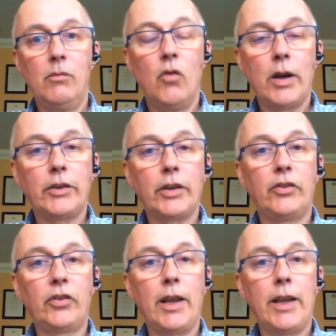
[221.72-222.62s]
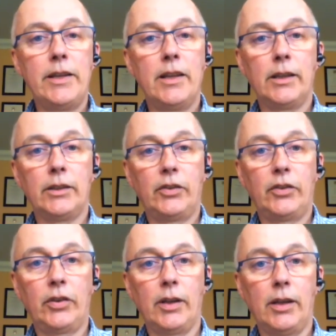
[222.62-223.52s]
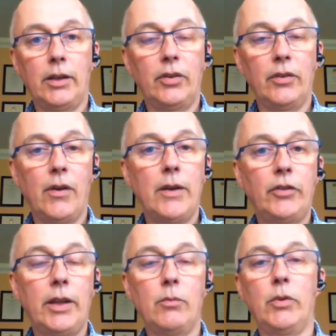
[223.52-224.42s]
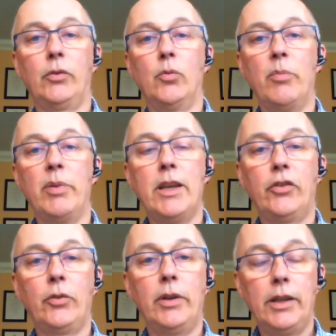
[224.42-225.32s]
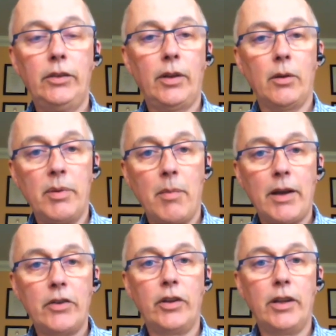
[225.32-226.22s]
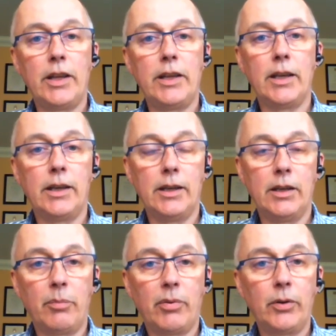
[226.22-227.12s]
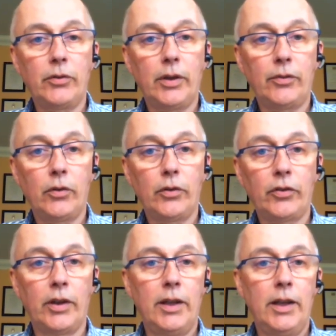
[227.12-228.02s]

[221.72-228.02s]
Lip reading: right in saying that SurviveTech, which will be issuing these, they'll be managing the process for us.